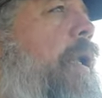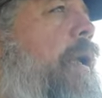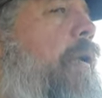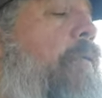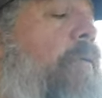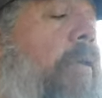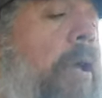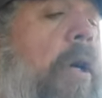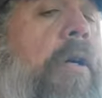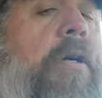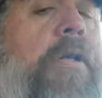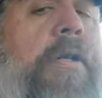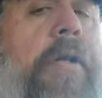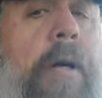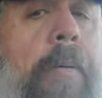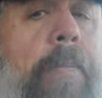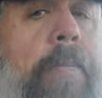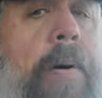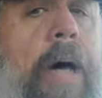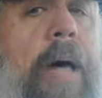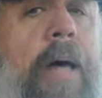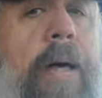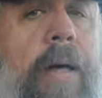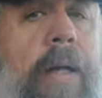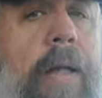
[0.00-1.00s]
if there's an
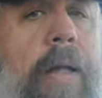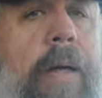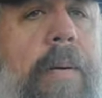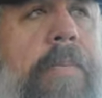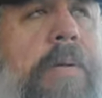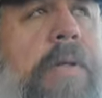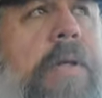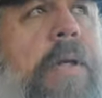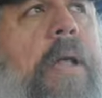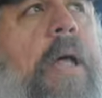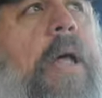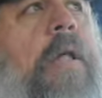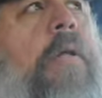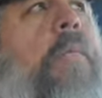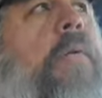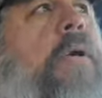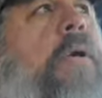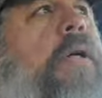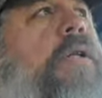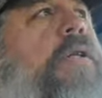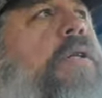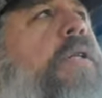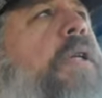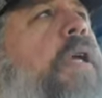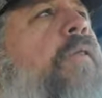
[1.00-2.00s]
apocalypse. In other words,